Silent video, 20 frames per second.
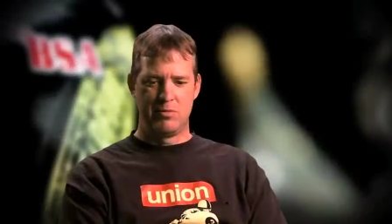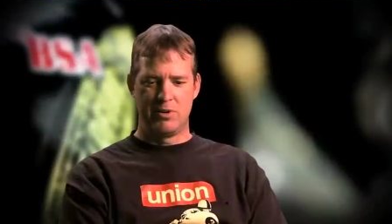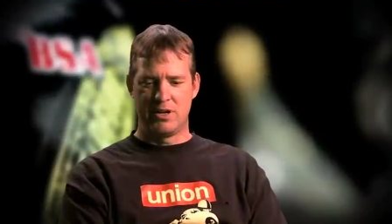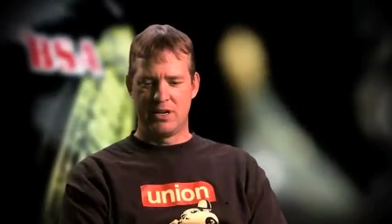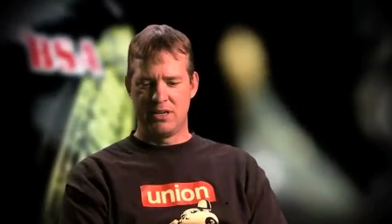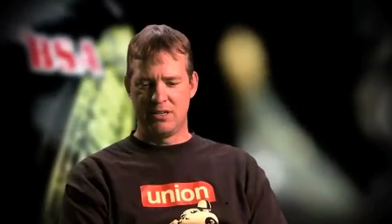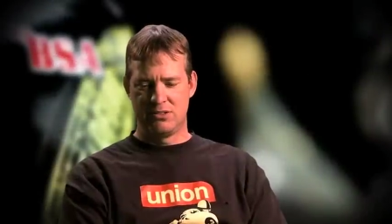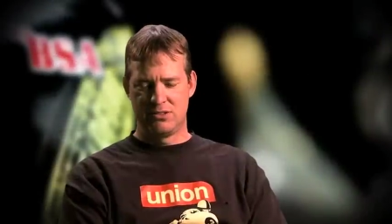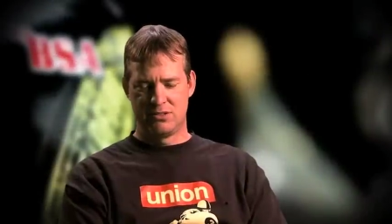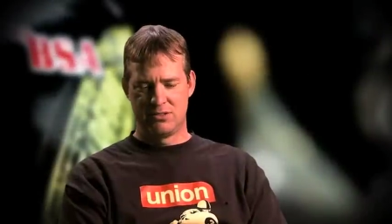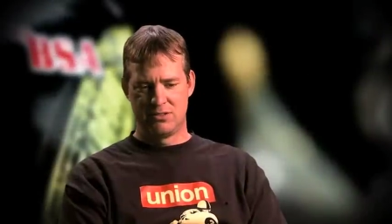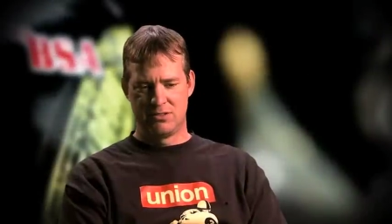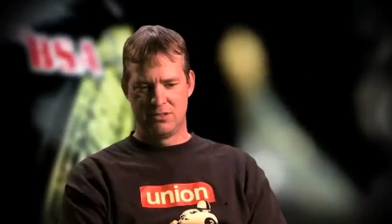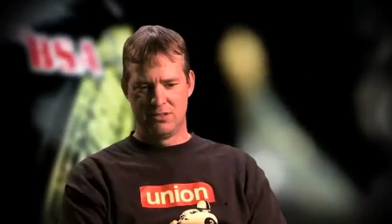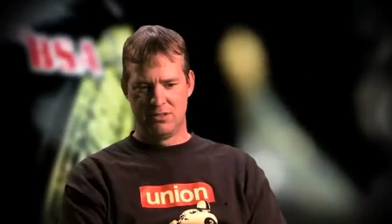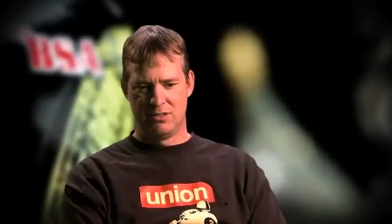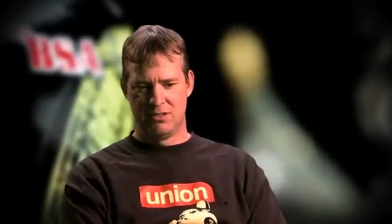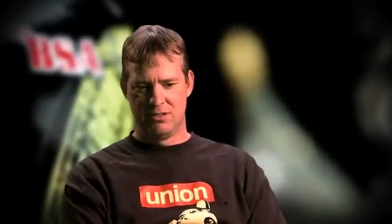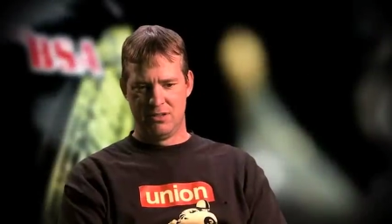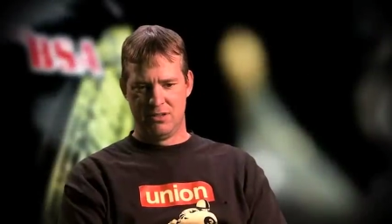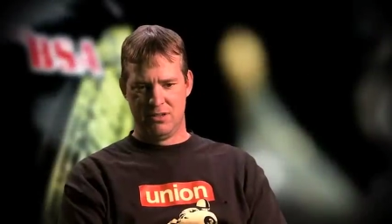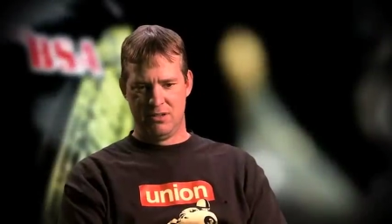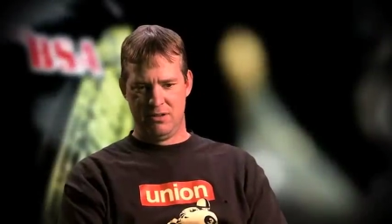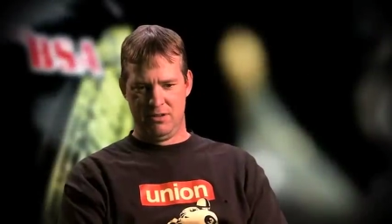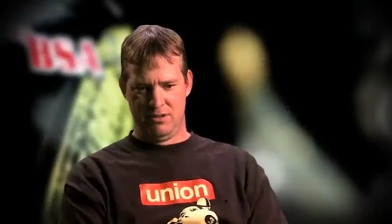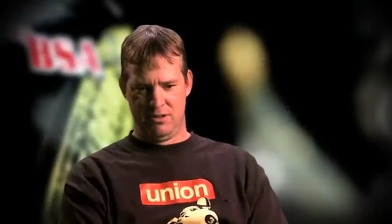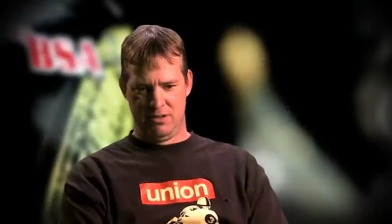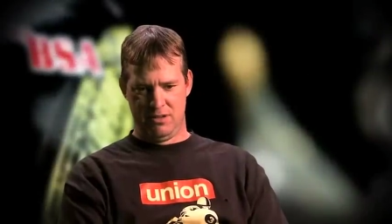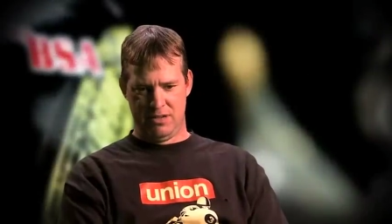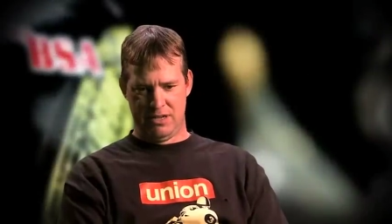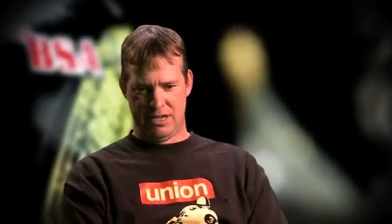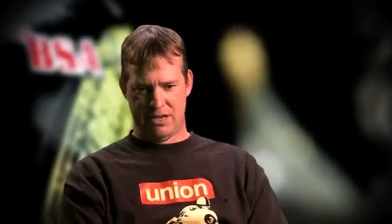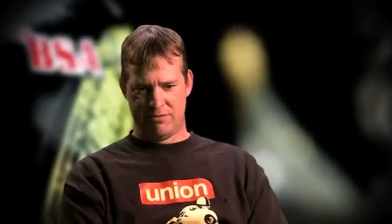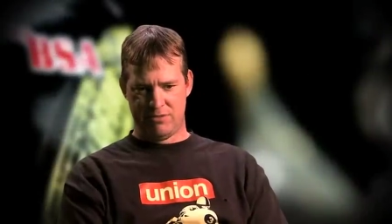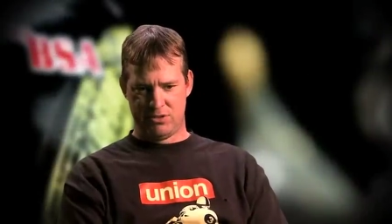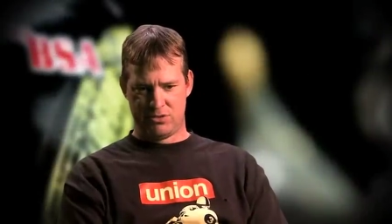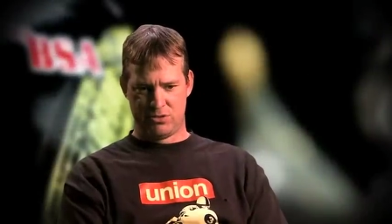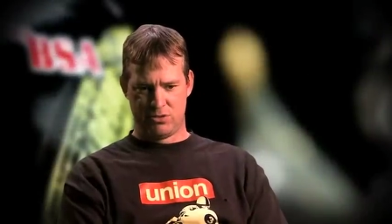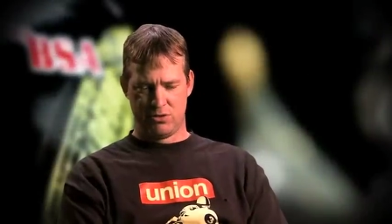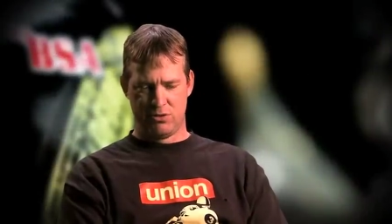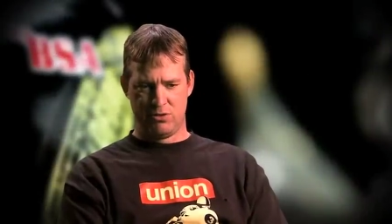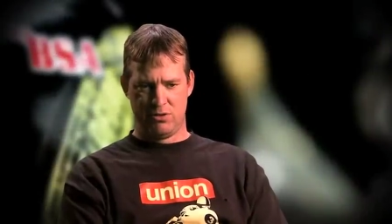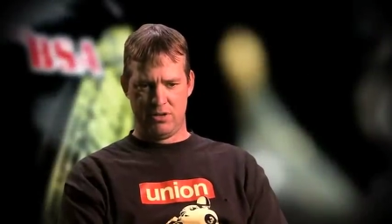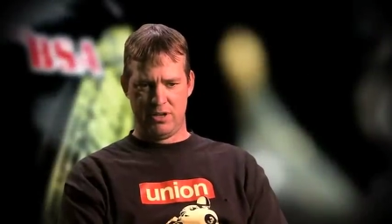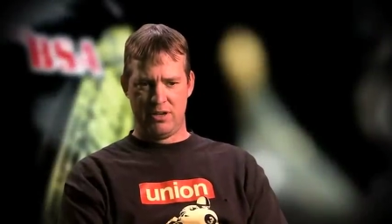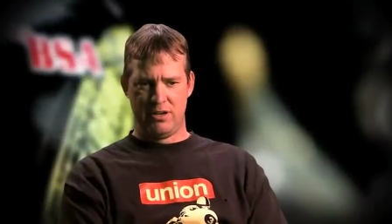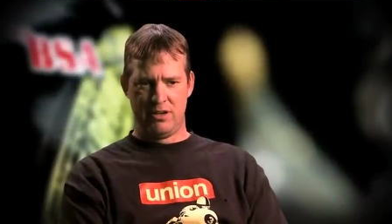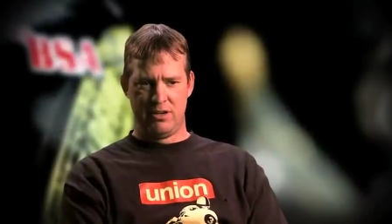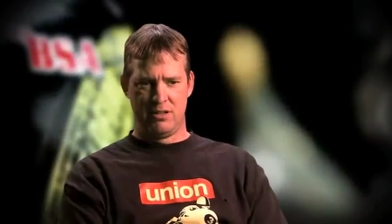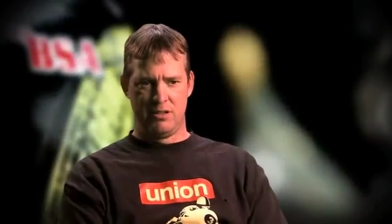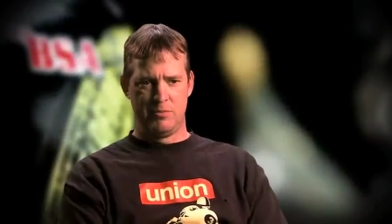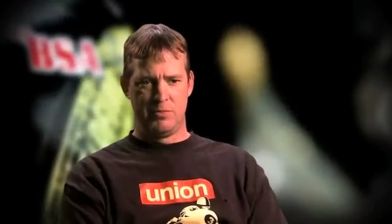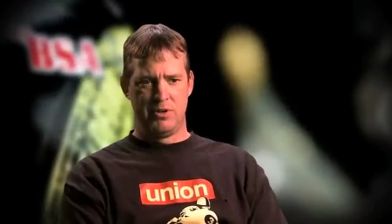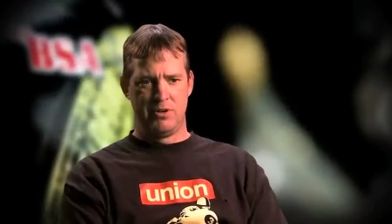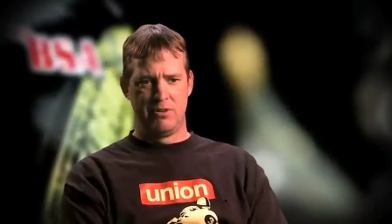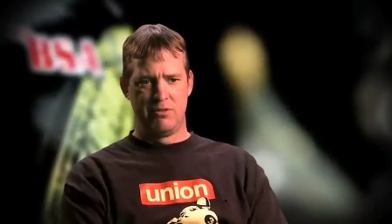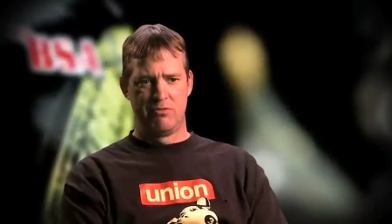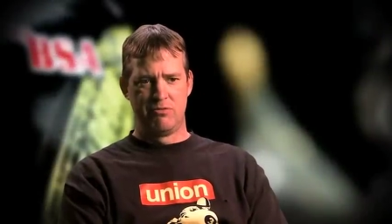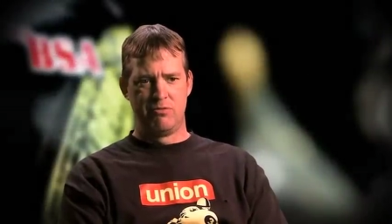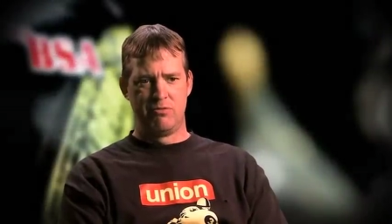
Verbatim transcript: bikes have a certain element